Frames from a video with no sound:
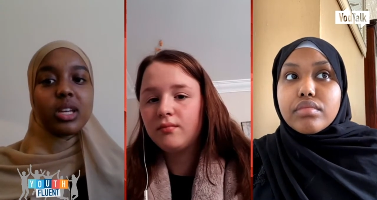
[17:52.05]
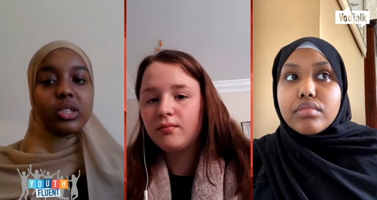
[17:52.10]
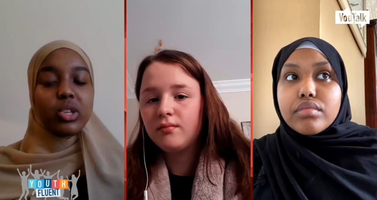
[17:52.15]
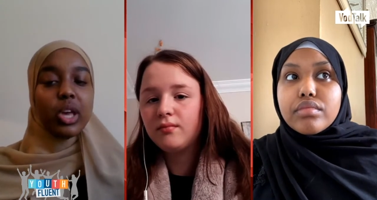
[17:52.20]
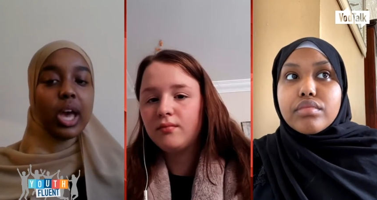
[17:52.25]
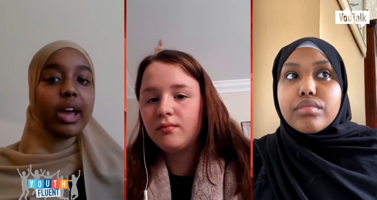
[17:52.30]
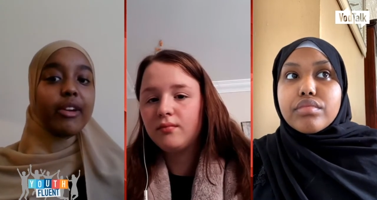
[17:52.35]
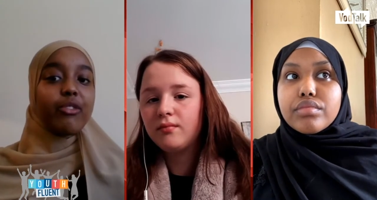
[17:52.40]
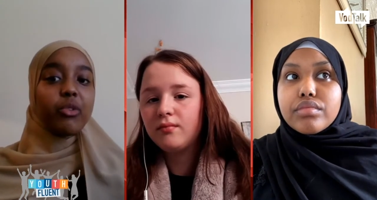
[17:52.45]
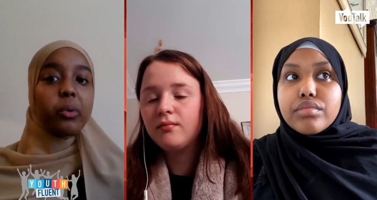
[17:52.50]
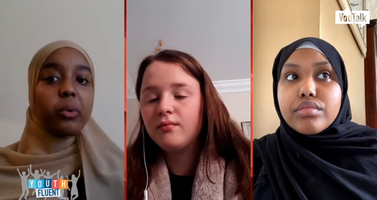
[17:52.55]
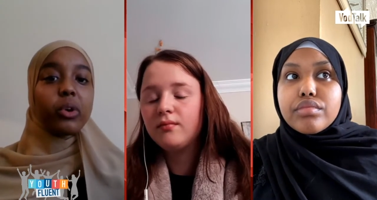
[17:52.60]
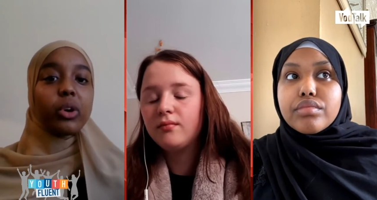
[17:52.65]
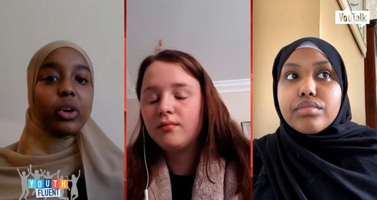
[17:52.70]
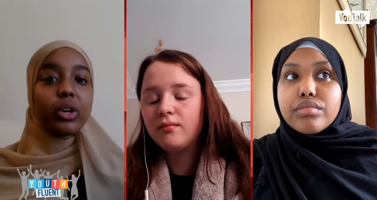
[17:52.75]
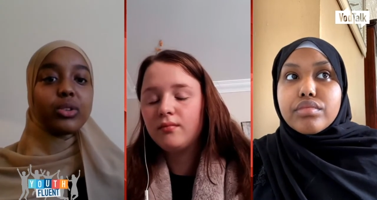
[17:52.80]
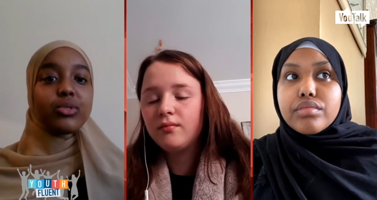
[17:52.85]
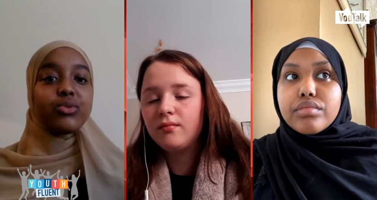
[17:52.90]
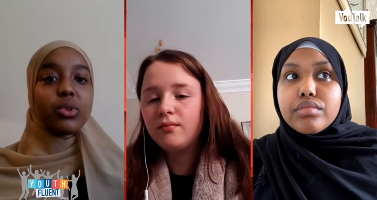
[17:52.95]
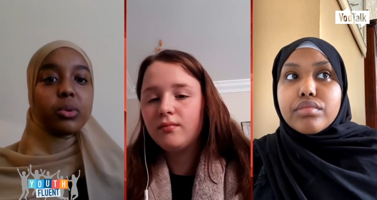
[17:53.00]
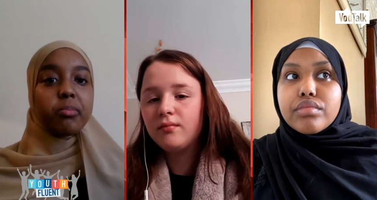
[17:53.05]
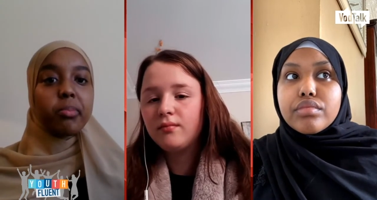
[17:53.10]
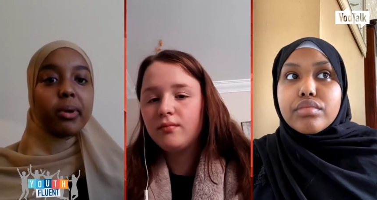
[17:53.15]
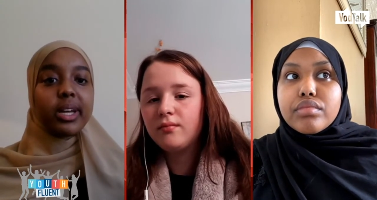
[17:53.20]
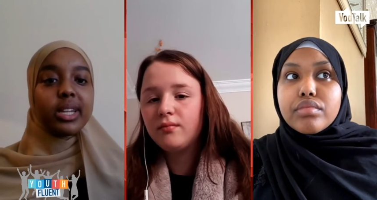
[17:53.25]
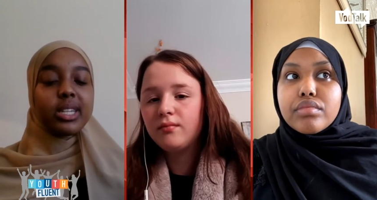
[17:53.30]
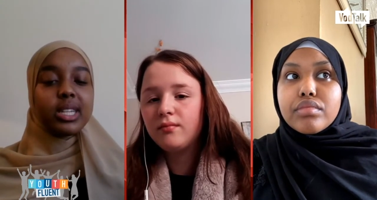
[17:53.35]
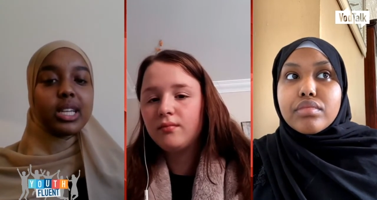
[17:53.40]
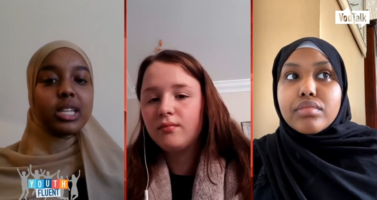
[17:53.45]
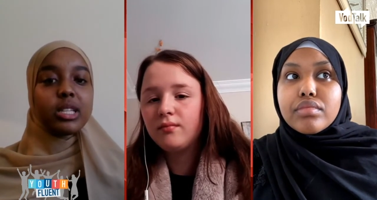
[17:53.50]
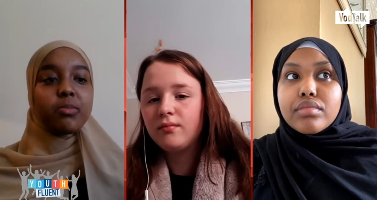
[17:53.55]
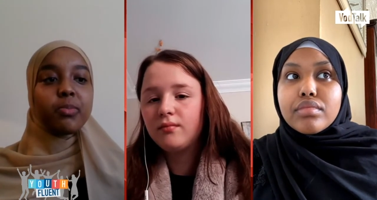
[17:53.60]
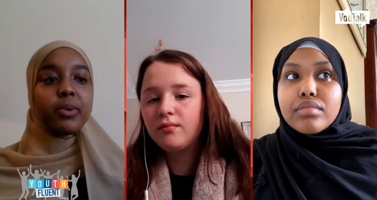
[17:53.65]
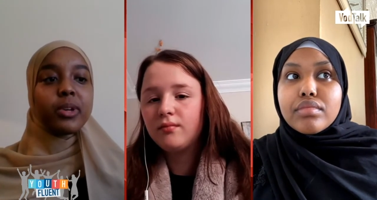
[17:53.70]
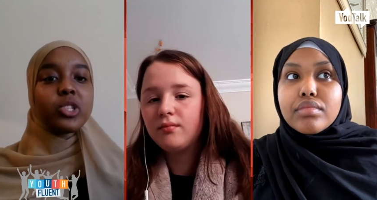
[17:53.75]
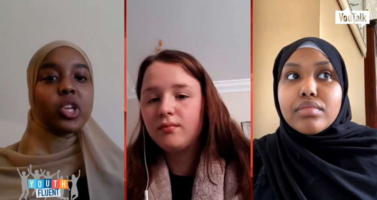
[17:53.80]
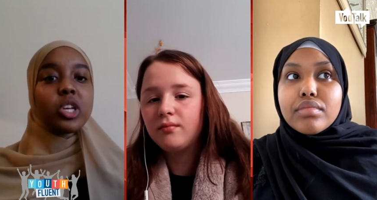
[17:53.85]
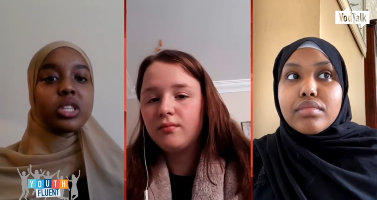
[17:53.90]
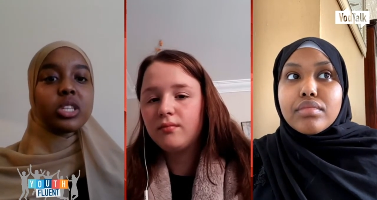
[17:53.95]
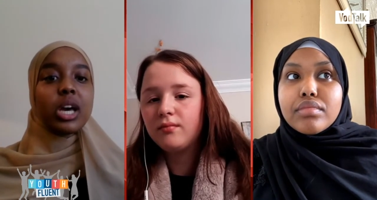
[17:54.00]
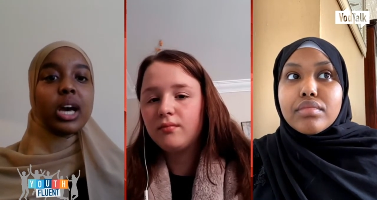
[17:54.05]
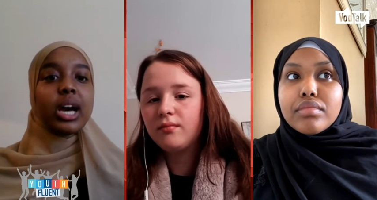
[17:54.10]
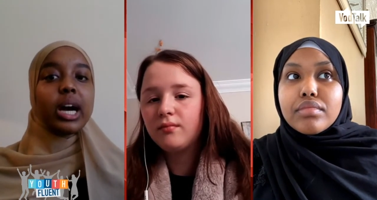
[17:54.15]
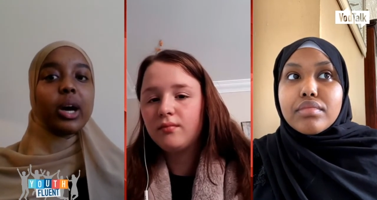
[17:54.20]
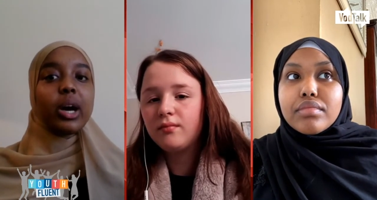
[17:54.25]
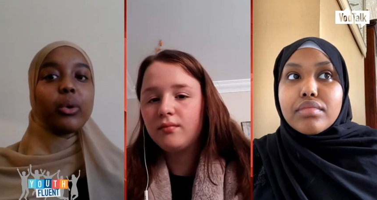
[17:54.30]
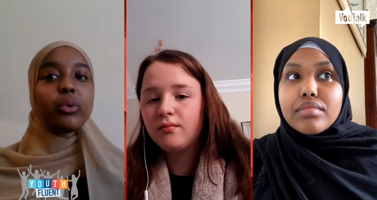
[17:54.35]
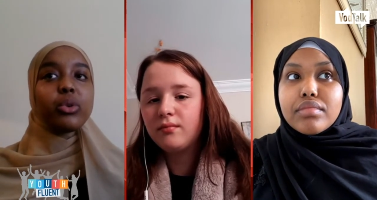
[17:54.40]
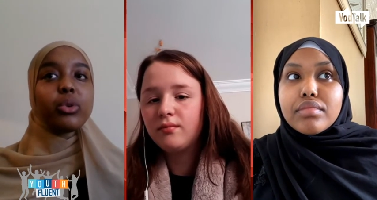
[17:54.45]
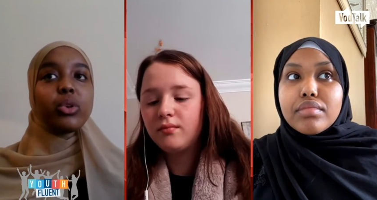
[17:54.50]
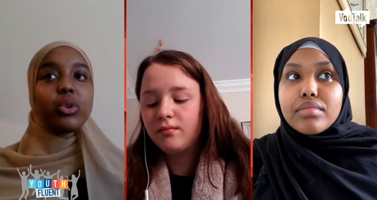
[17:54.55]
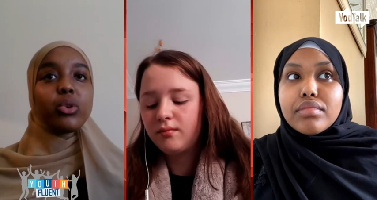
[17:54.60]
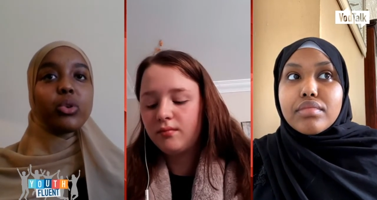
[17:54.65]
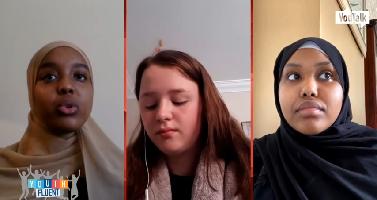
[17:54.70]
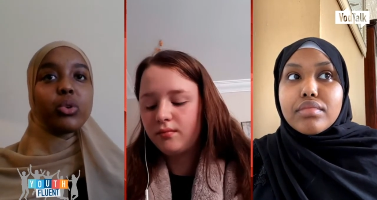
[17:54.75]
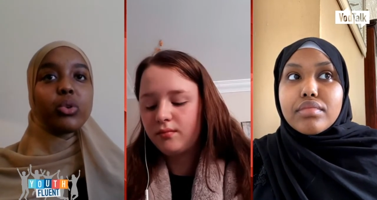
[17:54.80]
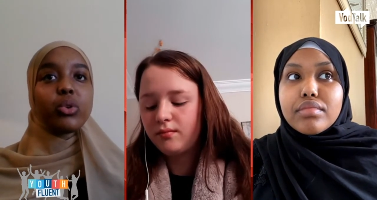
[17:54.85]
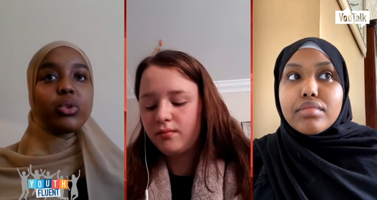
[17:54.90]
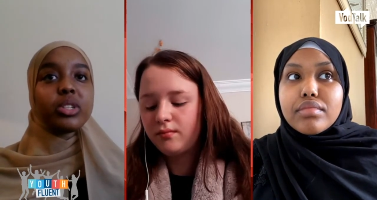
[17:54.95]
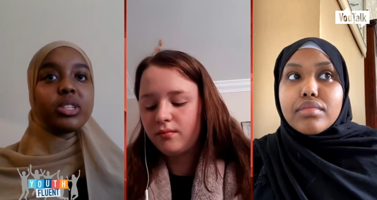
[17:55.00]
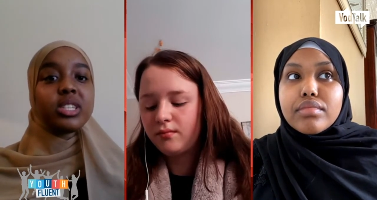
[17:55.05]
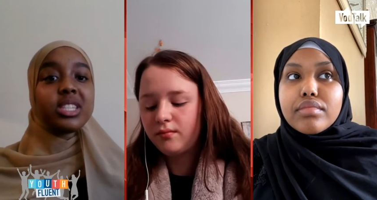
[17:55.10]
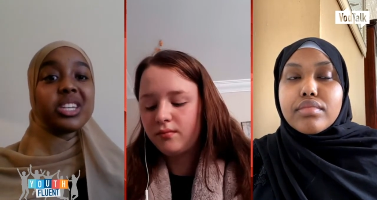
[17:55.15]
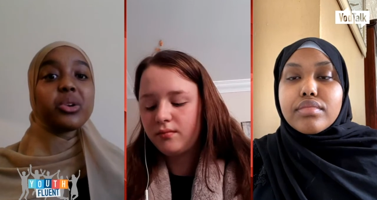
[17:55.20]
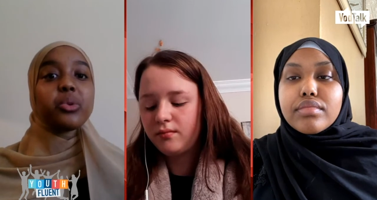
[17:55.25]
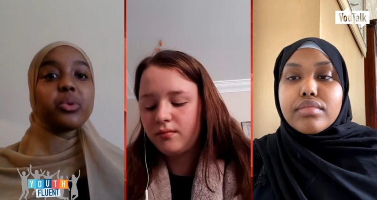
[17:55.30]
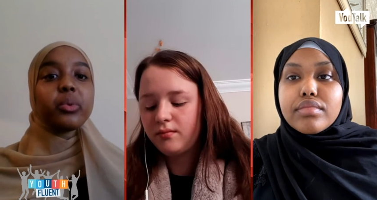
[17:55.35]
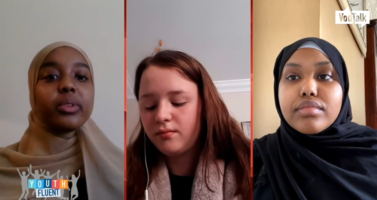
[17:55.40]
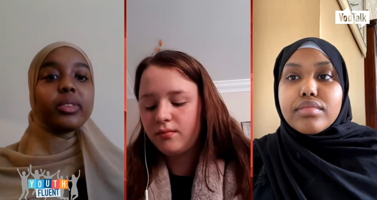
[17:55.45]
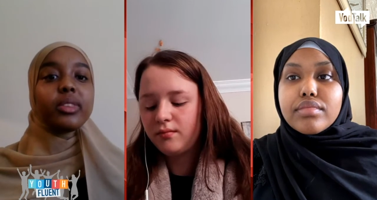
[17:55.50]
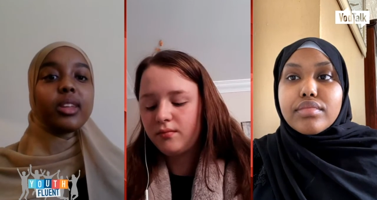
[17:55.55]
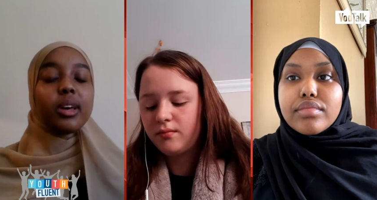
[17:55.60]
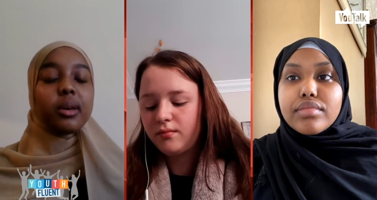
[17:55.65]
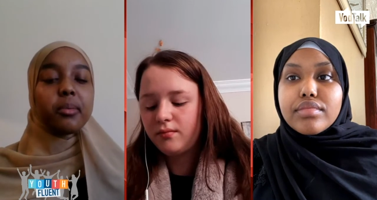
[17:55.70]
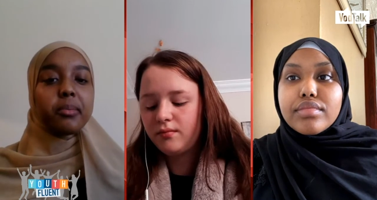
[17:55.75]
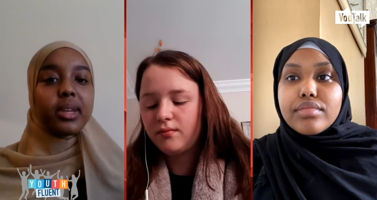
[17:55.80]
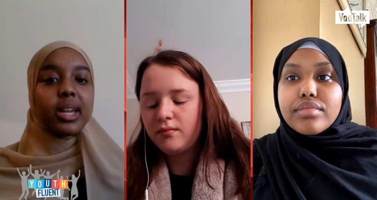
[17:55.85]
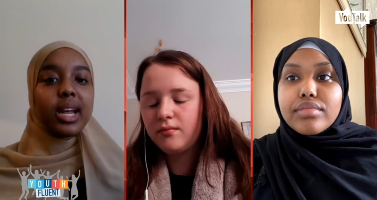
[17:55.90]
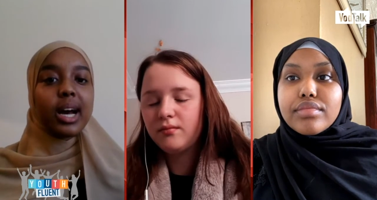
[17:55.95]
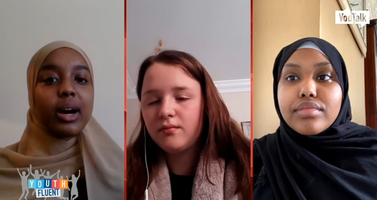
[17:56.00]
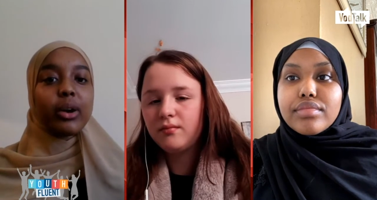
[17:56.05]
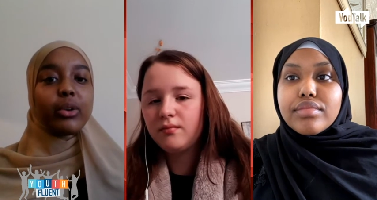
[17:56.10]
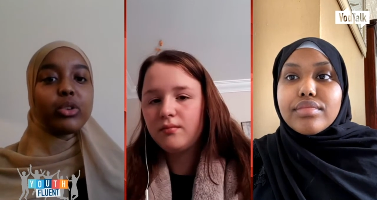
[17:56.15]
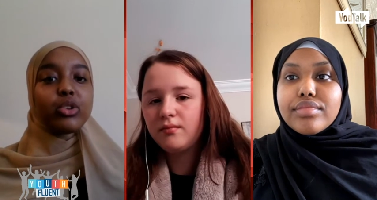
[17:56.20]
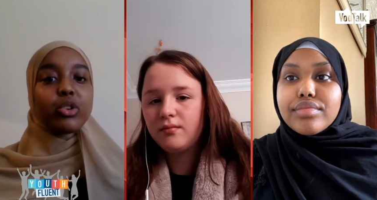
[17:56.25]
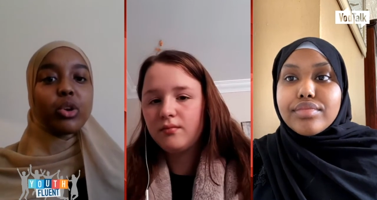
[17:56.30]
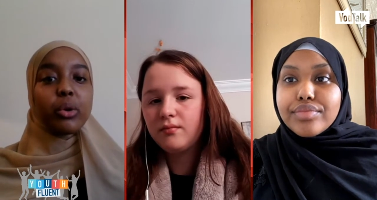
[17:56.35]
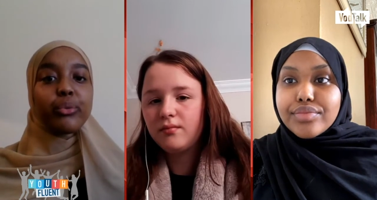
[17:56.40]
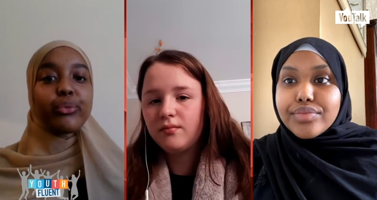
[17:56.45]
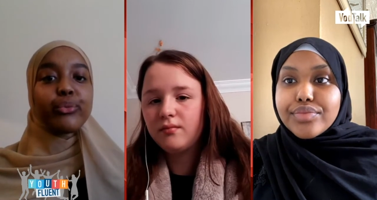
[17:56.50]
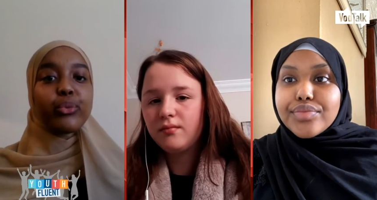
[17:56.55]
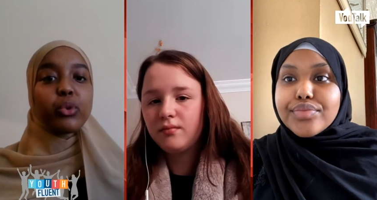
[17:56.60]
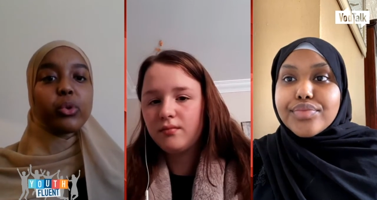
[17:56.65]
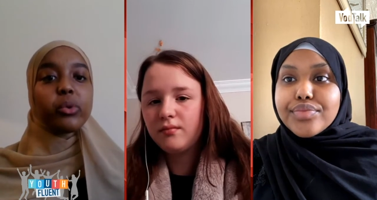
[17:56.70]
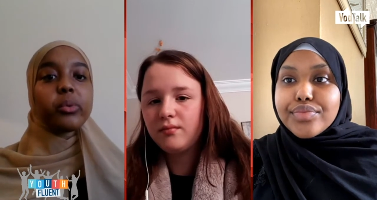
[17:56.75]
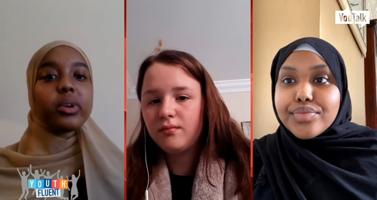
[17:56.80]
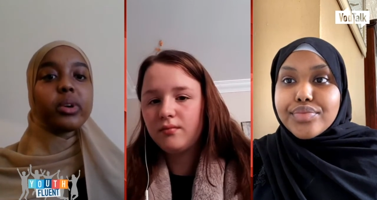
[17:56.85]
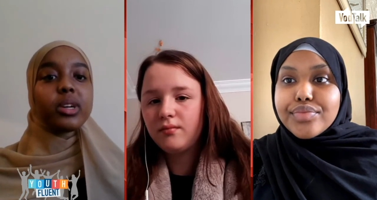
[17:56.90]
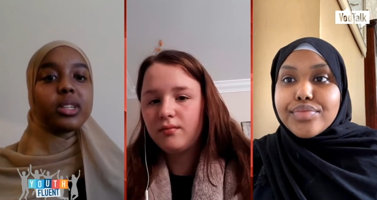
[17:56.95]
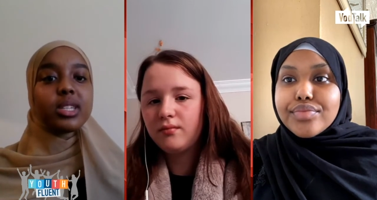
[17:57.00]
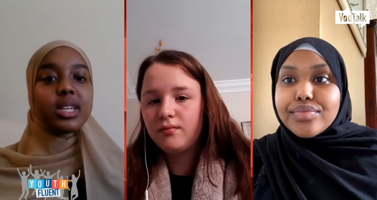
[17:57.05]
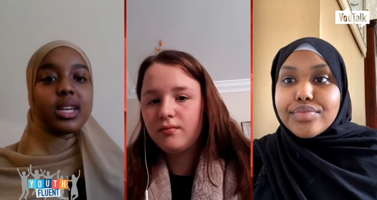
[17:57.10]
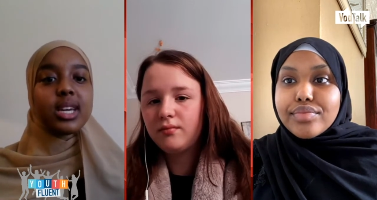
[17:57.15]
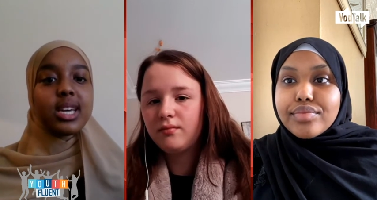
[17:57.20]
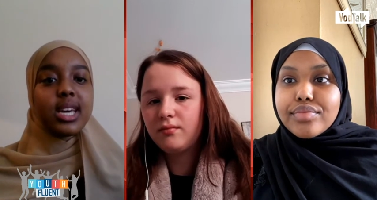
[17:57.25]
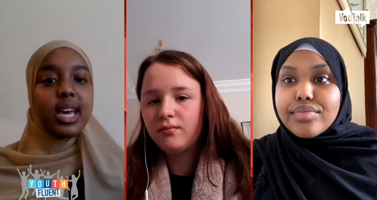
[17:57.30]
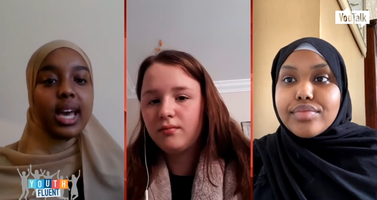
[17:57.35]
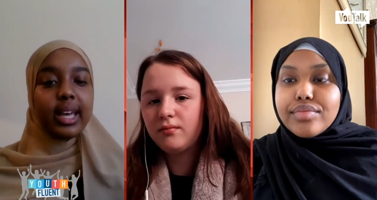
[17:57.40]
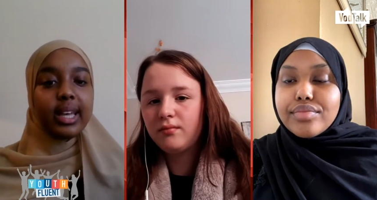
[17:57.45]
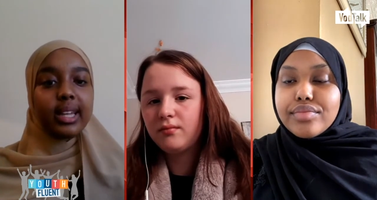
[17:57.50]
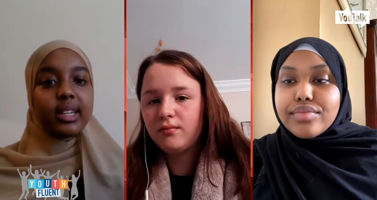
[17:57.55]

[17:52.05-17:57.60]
Speaker 1: so everyone goes through bad days but it's just how you deal with them and how you go forward mm.